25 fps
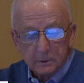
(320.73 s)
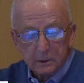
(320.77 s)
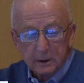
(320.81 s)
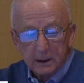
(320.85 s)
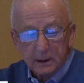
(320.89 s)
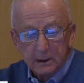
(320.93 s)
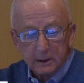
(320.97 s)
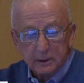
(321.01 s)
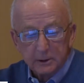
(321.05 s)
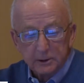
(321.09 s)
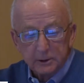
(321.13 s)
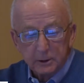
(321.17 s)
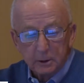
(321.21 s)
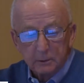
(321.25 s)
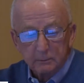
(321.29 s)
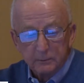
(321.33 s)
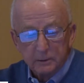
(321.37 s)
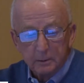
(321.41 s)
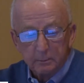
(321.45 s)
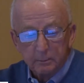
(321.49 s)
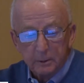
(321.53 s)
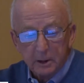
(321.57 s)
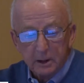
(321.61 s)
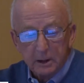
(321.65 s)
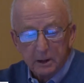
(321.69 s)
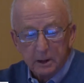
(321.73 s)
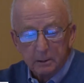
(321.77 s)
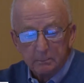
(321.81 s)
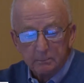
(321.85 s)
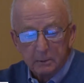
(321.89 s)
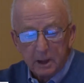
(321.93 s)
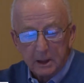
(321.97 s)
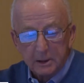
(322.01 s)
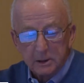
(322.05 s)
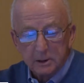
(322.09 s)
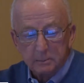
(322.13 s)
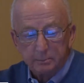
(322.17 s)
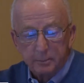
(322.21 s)
later shown to be a
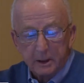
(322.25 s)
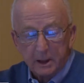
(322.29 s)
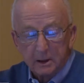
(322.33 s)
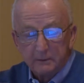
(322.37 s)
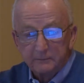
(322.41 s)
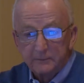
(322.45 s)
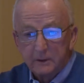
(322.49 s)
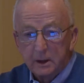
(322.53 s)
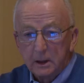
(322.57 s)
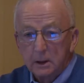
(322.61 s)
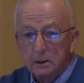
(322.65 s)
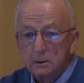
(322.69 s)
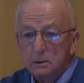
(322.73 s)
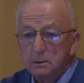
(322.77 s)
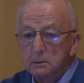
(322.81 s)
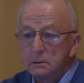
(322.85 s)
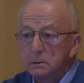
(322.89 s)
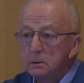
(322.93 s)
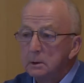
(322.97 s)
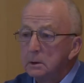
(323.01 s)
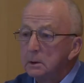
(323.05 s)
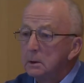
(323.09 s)
major pedophile.